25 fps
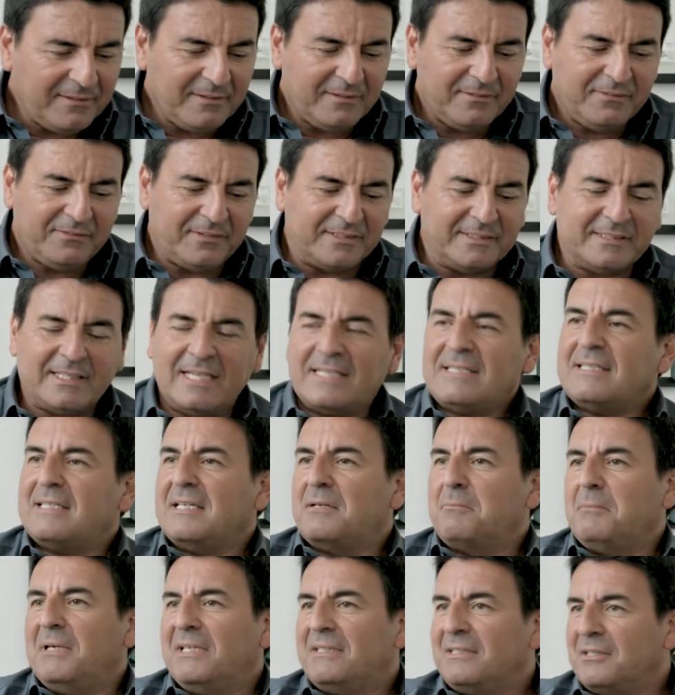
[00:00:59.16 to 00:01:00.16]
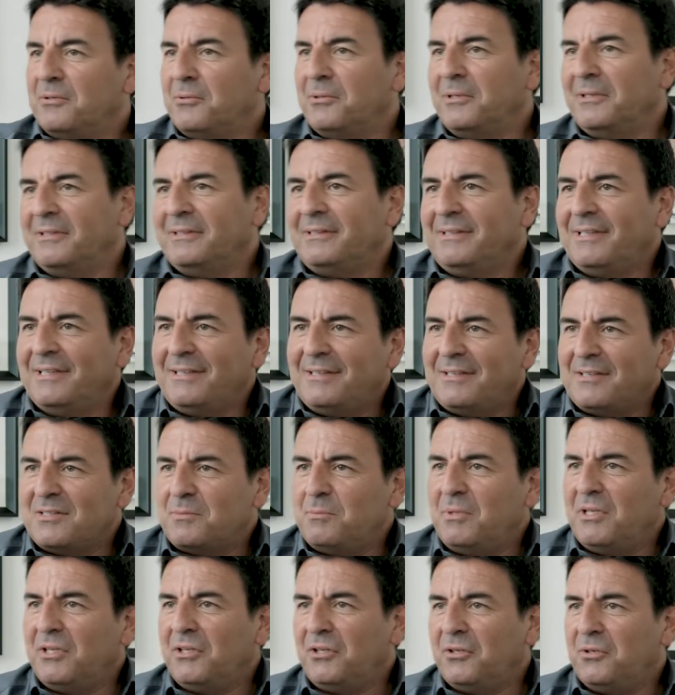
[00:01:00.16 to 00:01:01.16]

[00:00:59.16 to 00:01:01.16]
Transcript: fantastic material that has been